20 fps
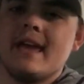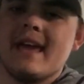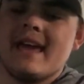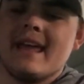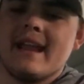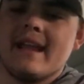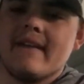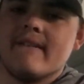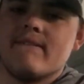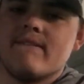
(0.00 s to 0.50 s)

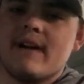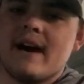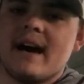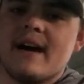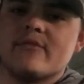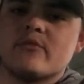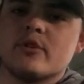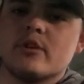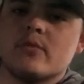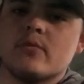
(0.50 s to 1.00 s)
and a
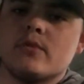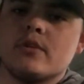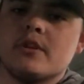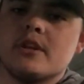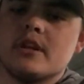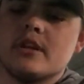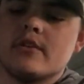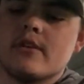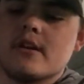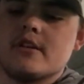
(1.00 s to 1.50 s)

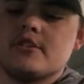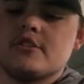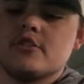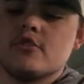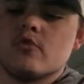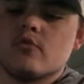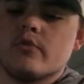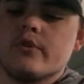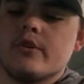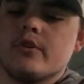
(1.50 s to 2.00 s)
5:3-to-1 gear
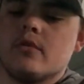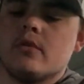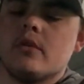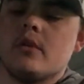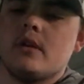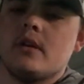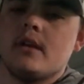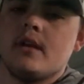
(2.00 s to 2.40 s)
ratio reel.